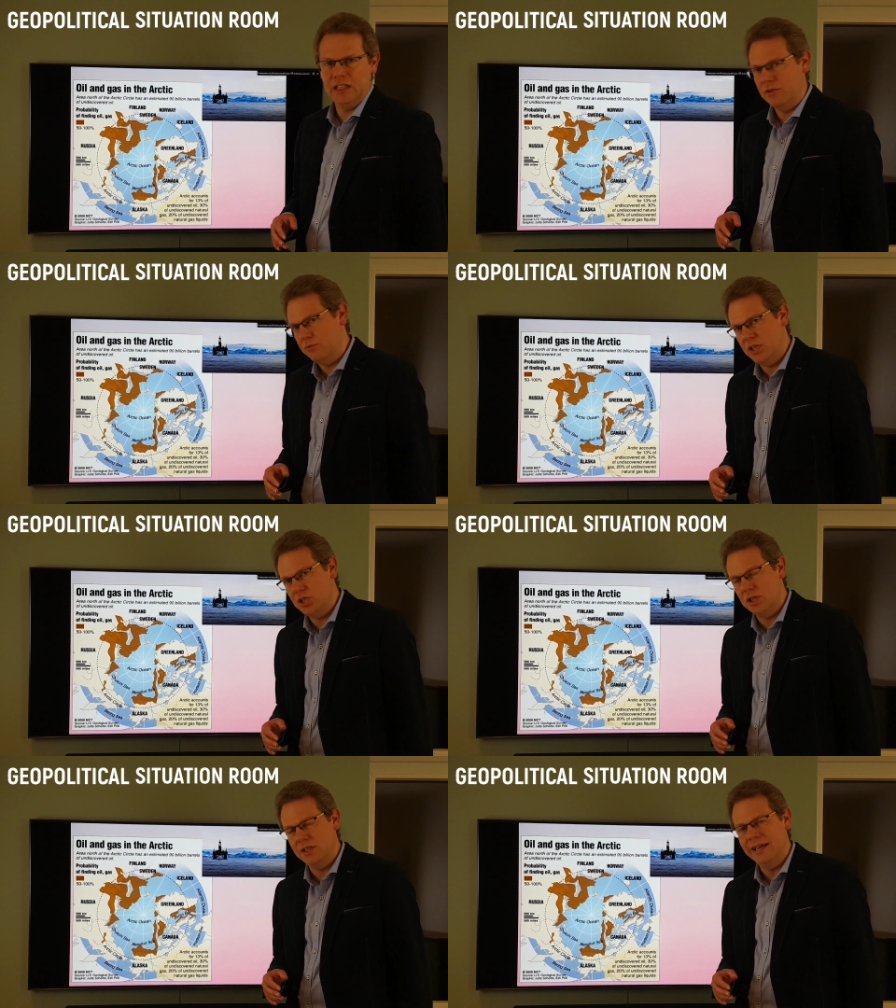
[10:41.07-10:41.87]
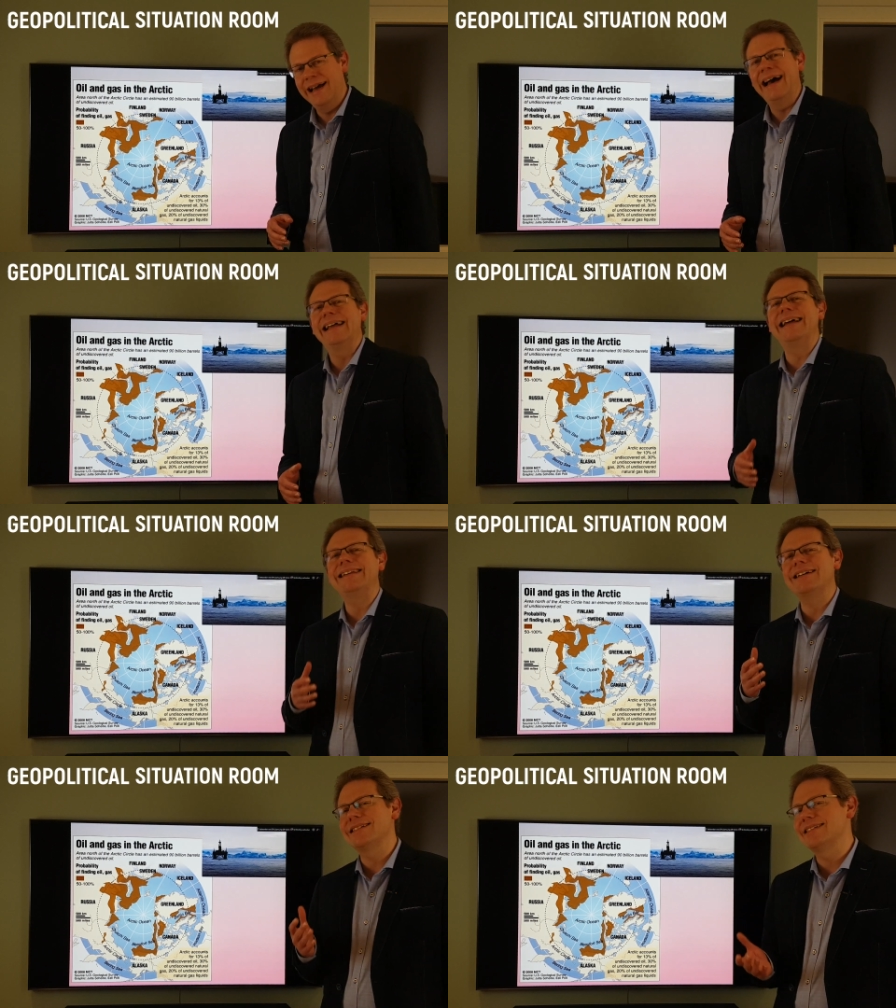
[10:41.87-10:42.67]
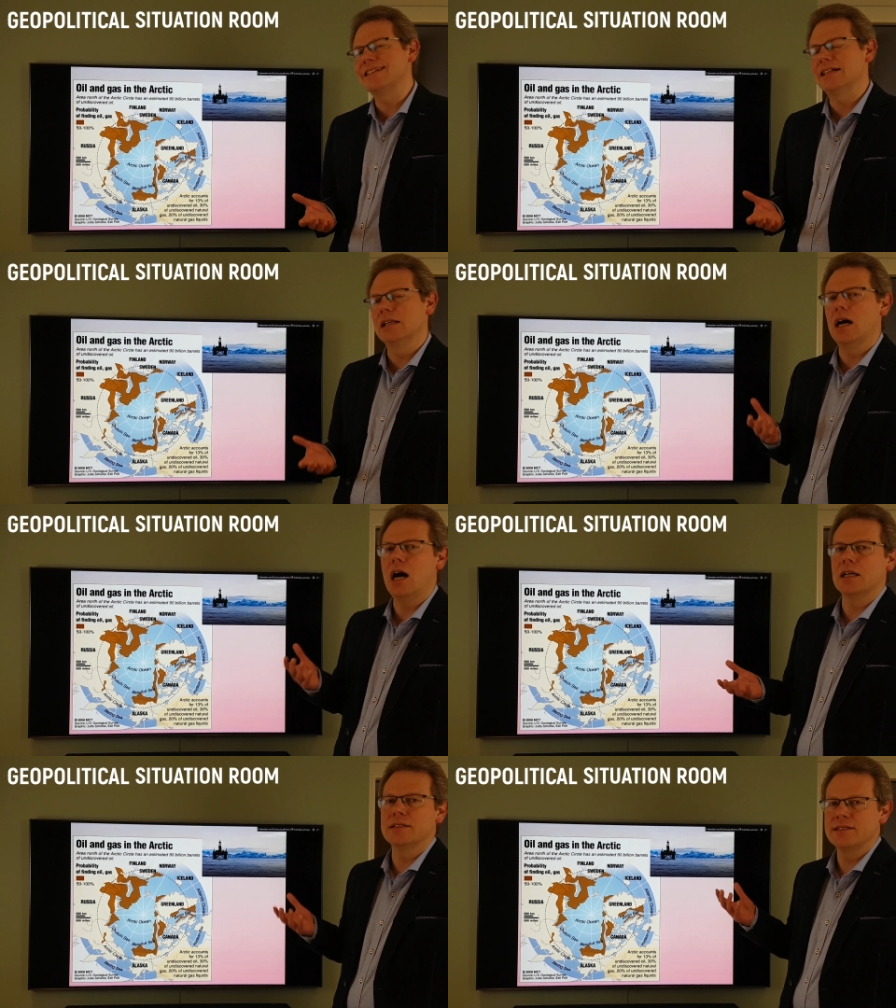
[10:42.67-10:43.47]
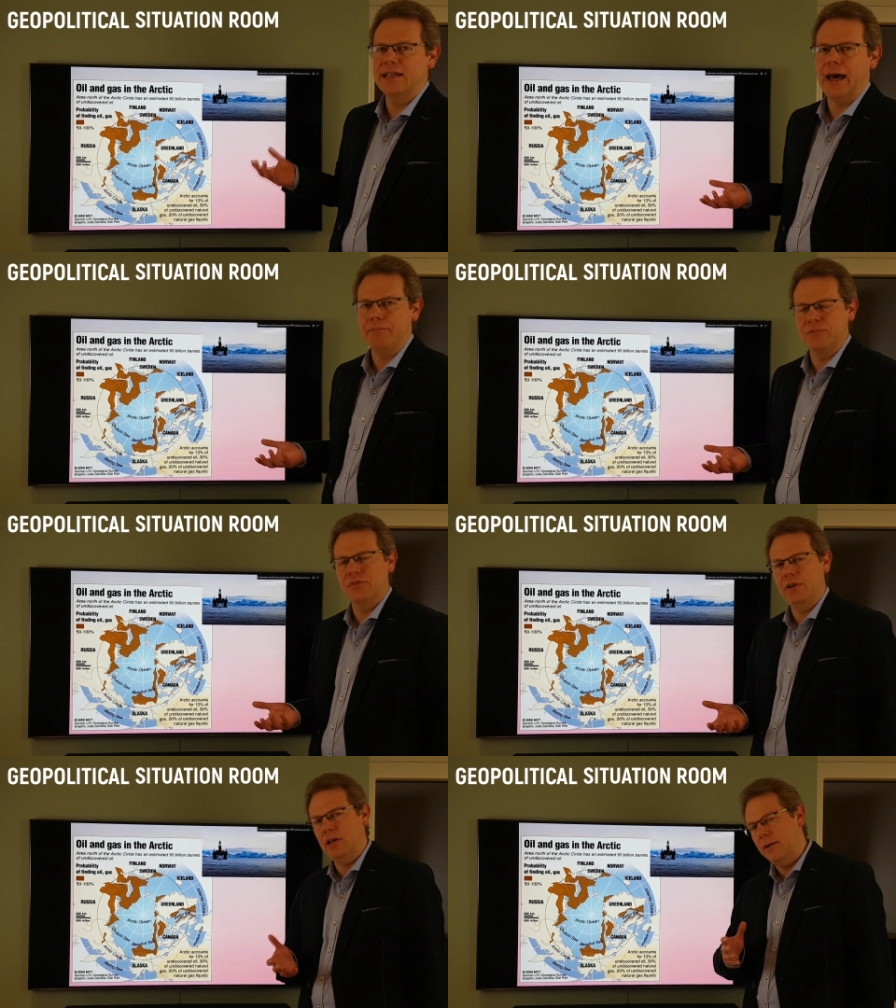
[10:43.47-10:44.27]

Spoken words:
in the region that are still untapped.